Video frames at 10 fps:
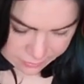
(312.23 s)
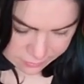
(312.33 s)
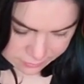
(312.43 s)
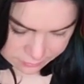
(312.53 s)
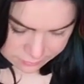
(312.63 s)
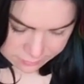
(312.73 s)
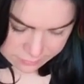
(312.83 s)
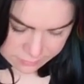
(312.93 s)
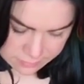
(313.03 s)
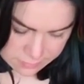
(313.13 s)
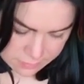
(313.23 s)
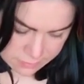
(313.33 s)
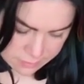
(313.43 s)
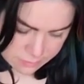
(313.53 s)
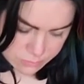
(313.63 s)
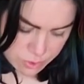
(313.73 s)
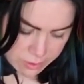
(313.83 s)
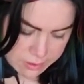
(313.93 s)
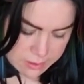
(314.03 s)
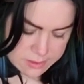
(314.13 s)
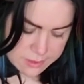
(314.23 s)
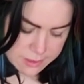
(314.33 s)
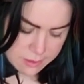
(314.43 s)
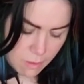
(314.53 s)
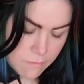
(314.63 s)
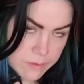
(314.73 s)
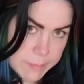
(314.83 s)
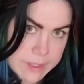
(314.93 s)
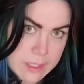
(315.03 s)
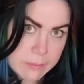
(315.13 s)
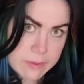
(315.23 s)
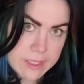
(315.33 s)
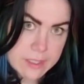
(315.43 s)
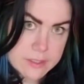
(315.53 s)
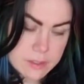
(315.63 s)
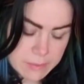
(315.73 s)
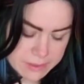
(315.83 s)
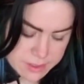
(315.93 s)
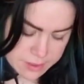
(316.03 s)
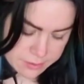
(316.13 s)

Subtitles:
I'm trying not to like over manipulate it too much.